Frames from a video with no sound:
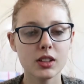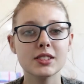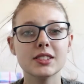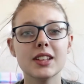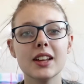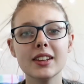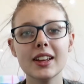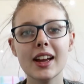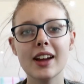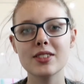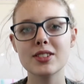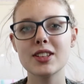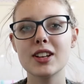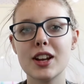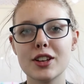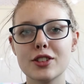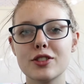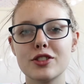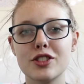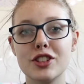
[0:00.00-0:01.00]
Something else that
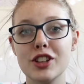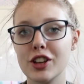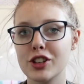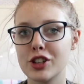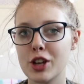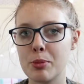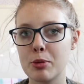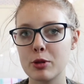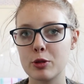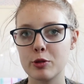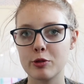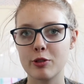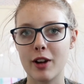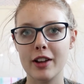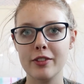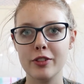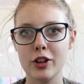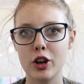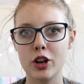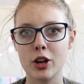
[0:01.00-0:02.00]
loads of YouTubers were
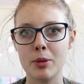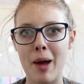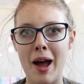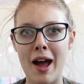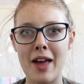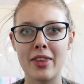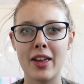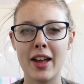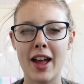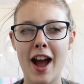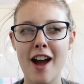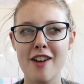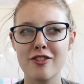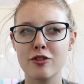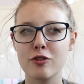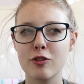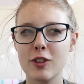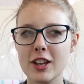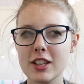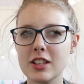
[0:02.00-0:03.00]
raving on about, and they have
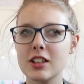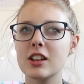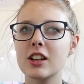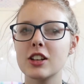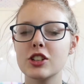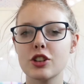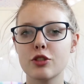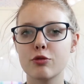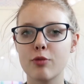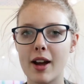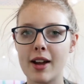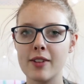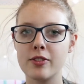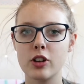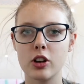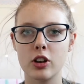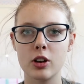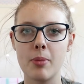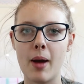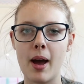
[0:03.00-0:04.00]
recently just
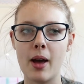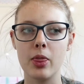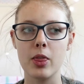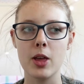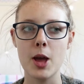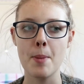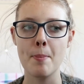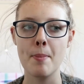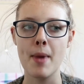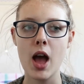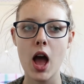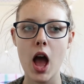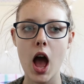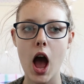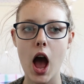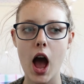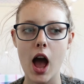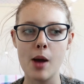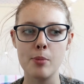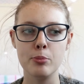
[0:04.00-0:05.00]
raved on about them
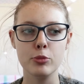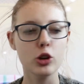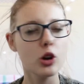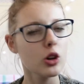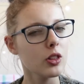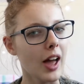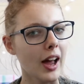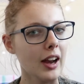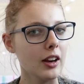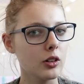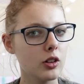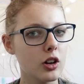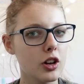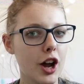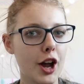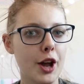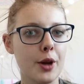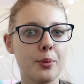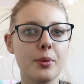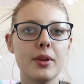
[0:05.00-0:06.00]
not that long
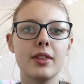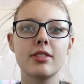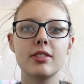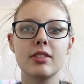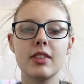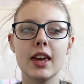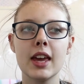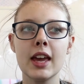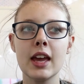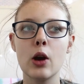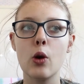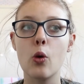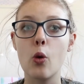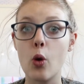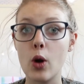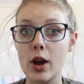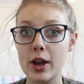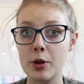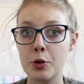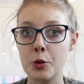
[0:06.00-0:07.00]
ago with the
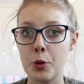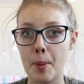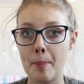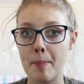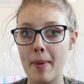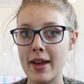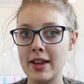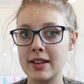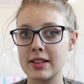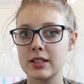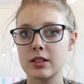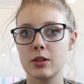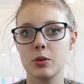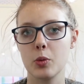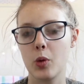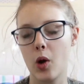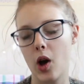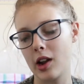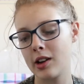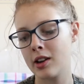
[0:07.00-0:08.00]
oil based
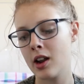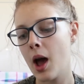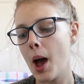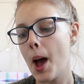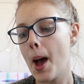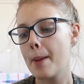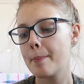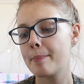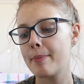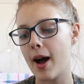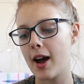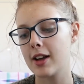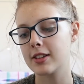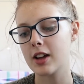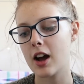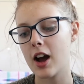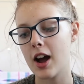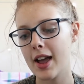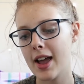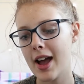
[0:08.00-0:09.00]
one, but
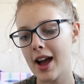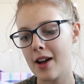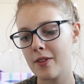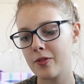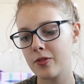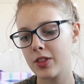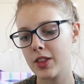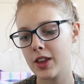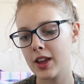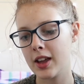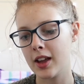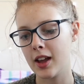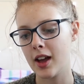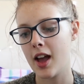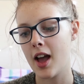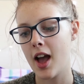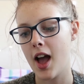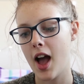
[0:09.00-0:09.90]
I have the